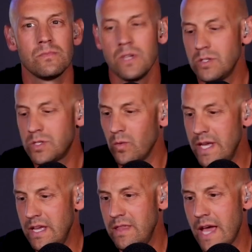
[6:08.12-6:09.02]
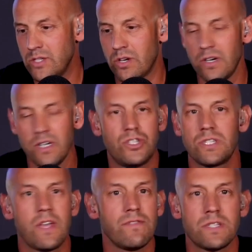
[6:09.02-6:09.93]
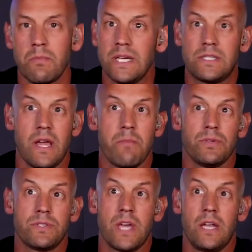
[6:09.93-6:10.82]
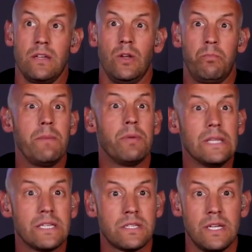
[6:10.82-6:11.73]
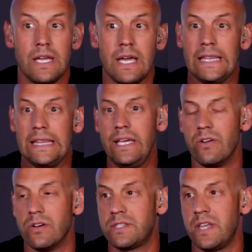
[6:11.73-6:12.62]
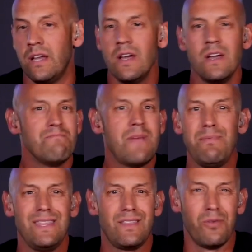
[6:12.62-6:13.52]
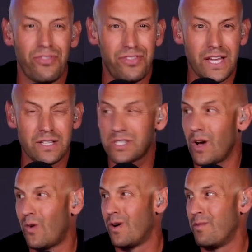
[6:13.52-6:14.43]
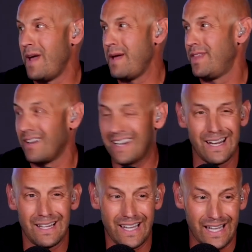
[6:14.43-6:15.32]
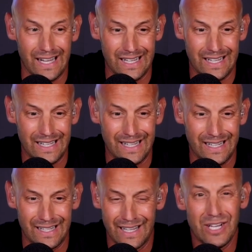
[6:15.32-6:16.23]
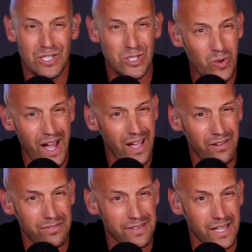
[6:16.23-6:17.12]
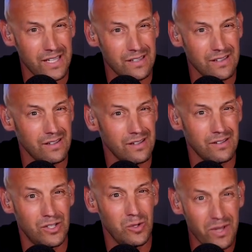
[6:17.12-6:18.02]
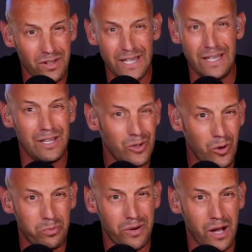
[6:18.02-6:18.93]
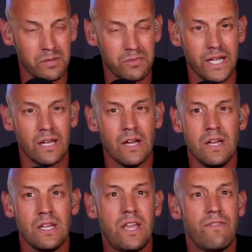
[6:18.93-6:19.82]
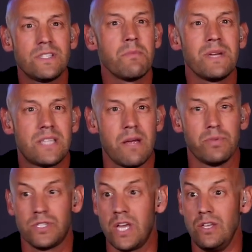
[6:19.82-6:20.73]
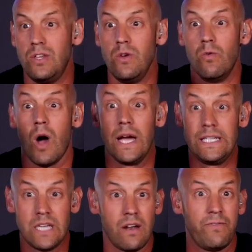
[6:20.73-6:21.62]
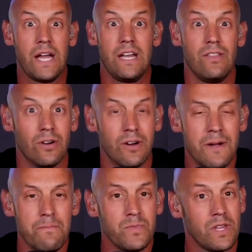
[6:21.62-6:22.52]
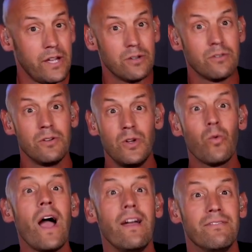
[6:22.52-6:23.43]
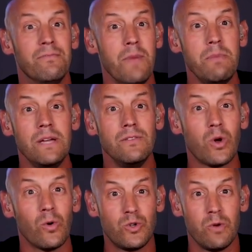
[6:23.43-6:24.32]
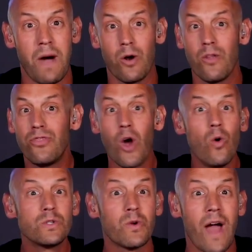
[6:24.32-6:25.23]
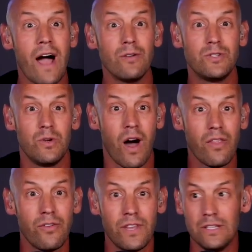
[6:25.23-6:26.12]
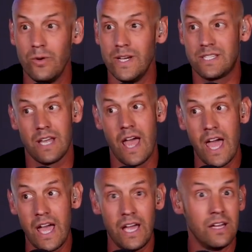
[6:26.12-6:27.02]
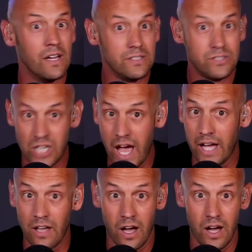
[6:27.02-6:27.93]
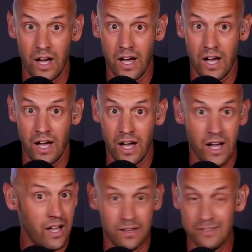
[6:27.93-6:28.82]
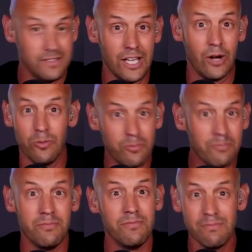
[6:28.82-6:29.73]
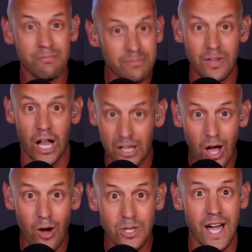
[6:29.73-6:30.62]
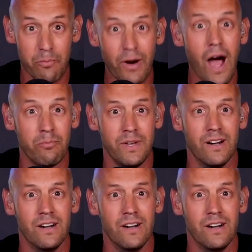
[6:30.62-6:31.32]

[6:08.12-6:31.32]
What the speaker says: So in that journey, just give us some examples that, people listening in, leaders that maybe don't think so, or maybe they're kind of like, do I have like a humility ego problem? Like, give us some examples that you identified, either like your wife maybe told you about, or those around you other than Louis said, hey, Chad, hello, you got a problem here.